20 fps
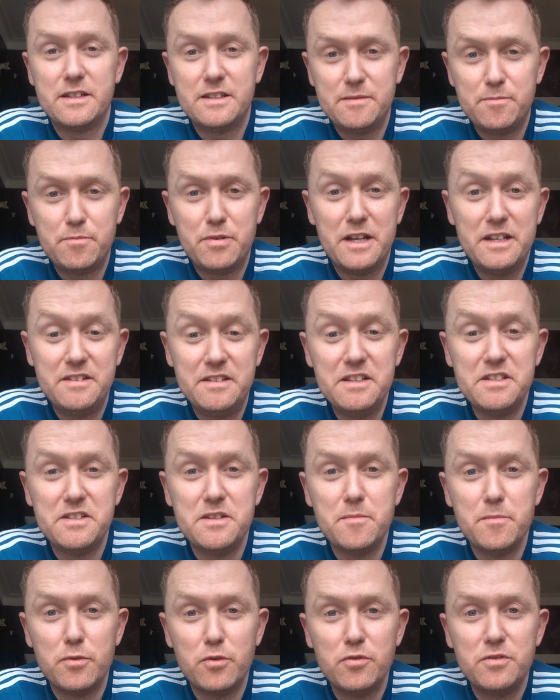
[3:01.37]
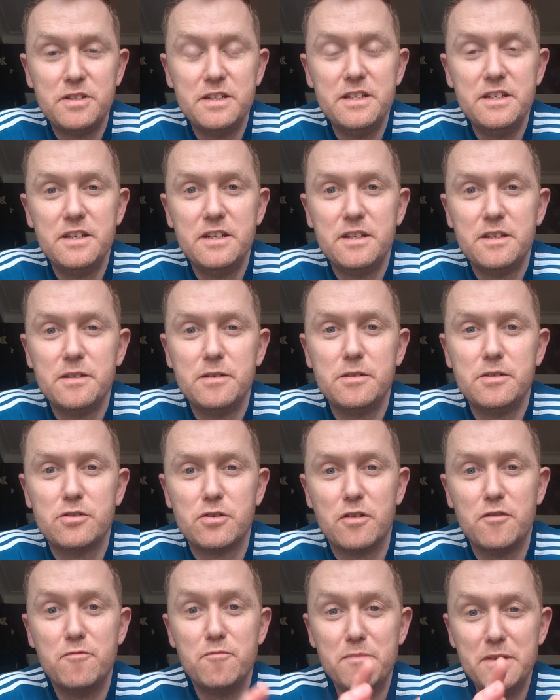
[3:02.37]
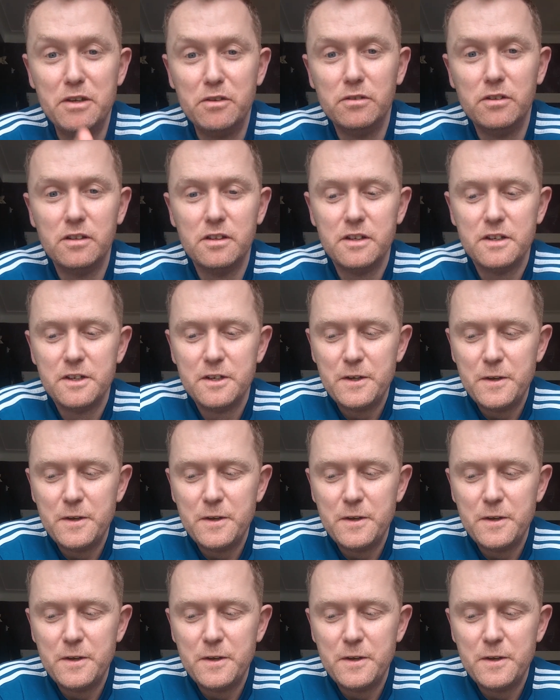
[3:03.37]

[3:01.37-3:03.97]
a pretty decent protein sort of meal.